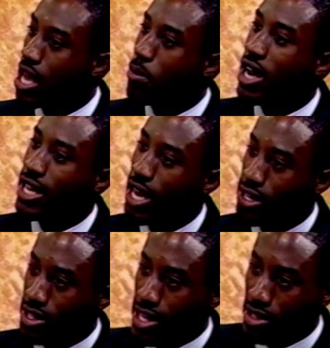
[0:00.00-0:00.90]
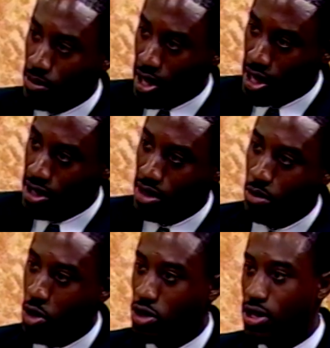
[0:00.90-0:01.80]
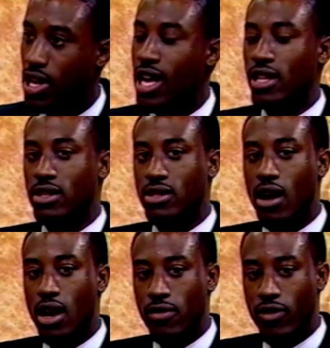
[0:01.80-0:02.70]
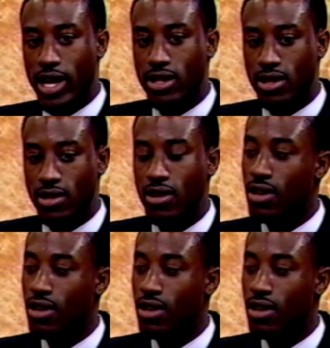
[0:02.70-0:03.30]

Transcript: that might kind of set some things into motion to start investing.